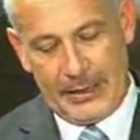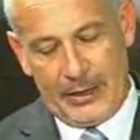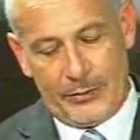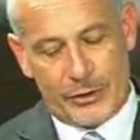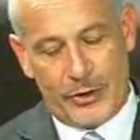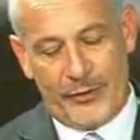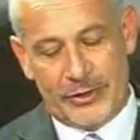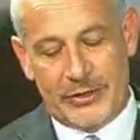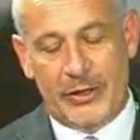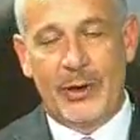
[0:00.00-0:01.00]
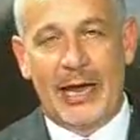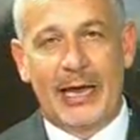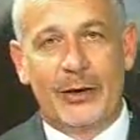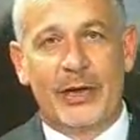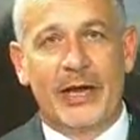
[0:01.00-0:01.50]
Well, Shop Rotorua
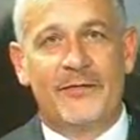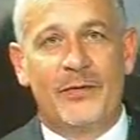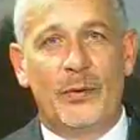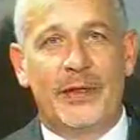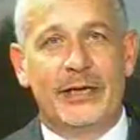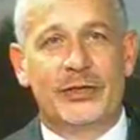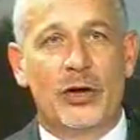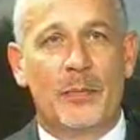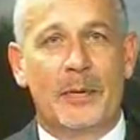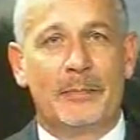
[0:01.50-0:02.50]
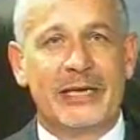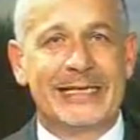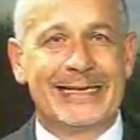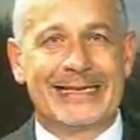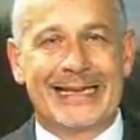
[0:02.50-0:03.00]
are looking for the top
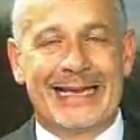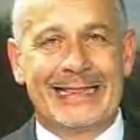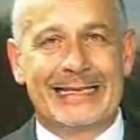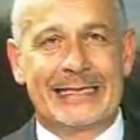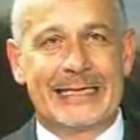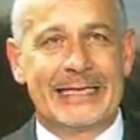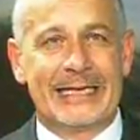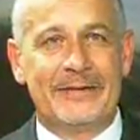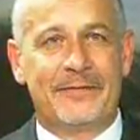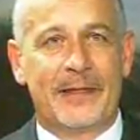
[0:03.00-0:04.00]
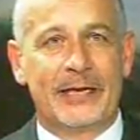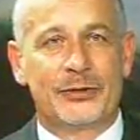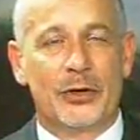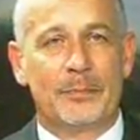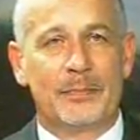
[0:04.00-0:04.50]
business in the city for their
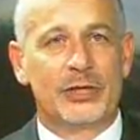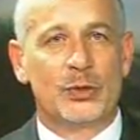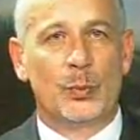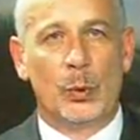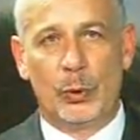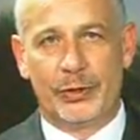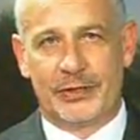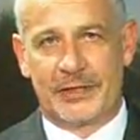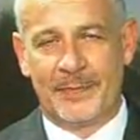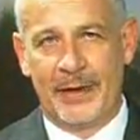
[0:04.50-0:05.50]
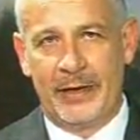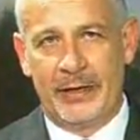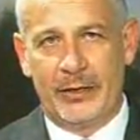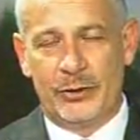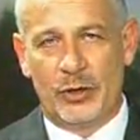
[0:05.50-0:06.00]
Top Biz Awards.
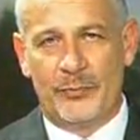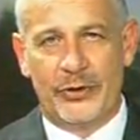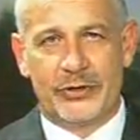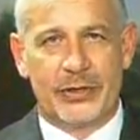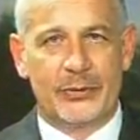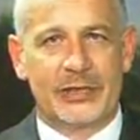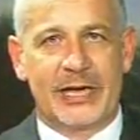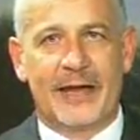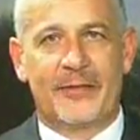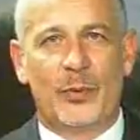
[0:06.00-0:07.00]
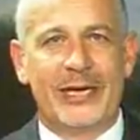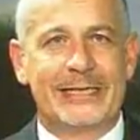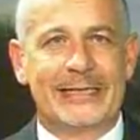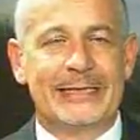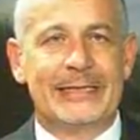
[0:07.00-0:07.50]
Shop Rotorua's Kath
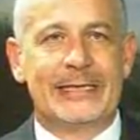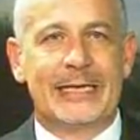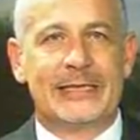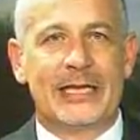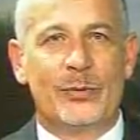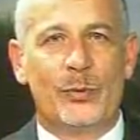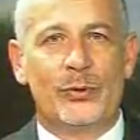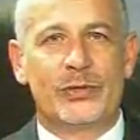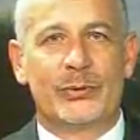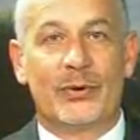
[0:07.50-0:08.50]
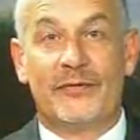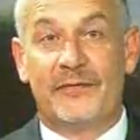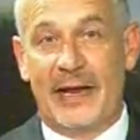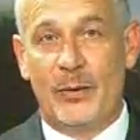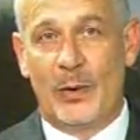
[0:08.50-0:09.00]
Weston says the awards are a
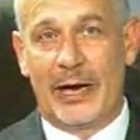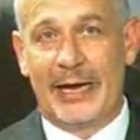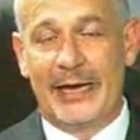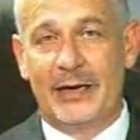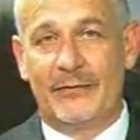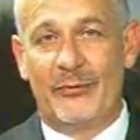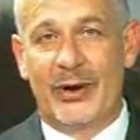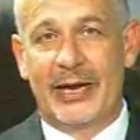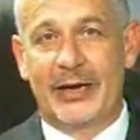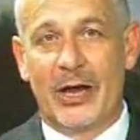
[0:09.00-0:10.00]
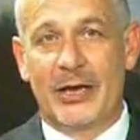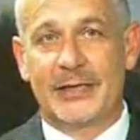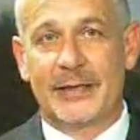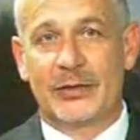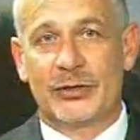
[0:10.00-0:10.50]
fun way of
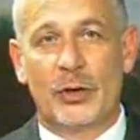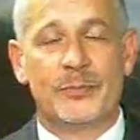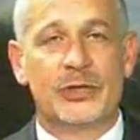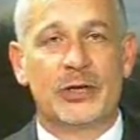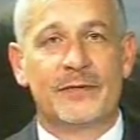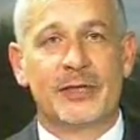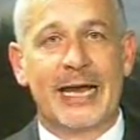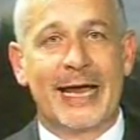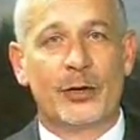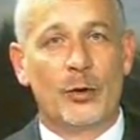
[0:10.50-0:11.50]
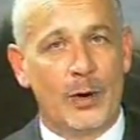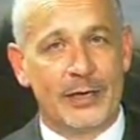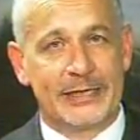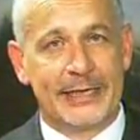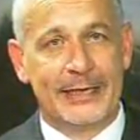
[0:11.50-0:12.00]
recognising the top service and
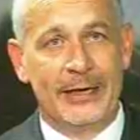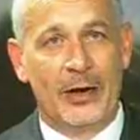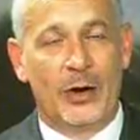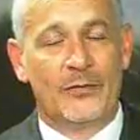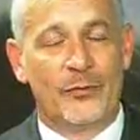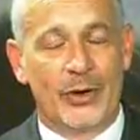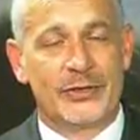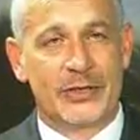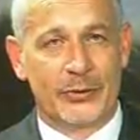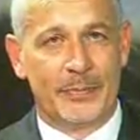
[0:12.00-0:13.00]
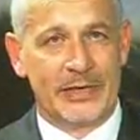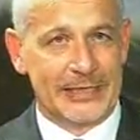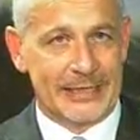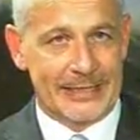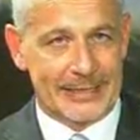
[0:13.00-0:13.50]
quality of Rotorua
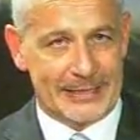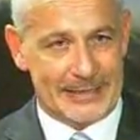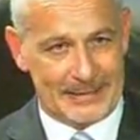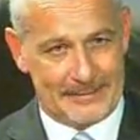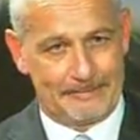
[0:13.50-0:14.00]
businesses.